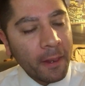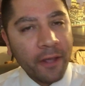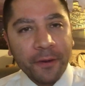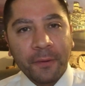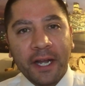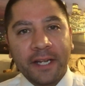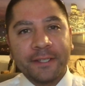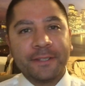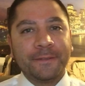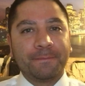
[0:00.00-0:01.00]

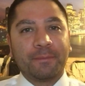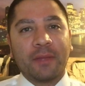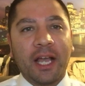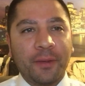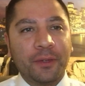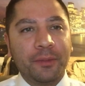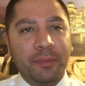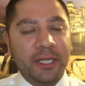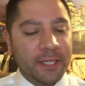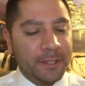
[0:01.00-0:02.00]
Otherwise, I would
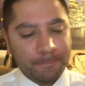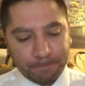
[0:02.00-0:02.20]
be